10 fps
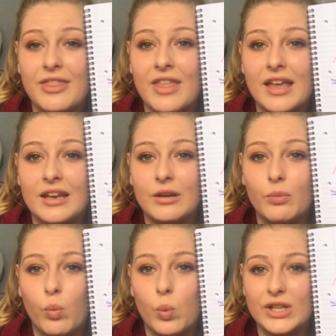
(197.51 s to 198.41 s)
and then
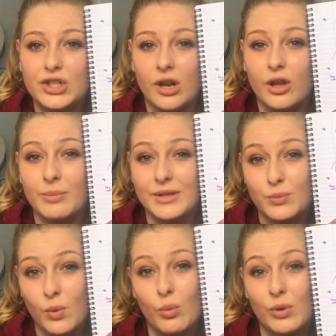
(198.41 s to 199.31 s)
which lobe
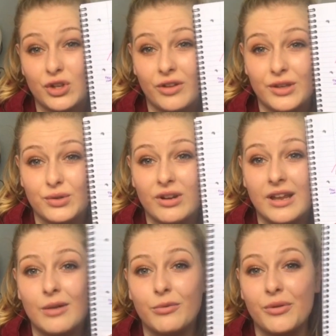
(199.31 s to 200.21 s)
is what, which I think is
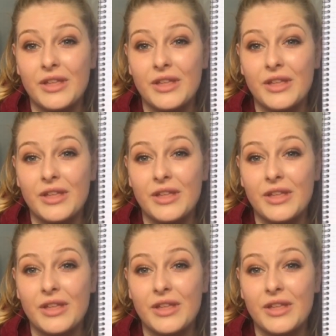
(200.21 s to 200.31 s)
really helpful.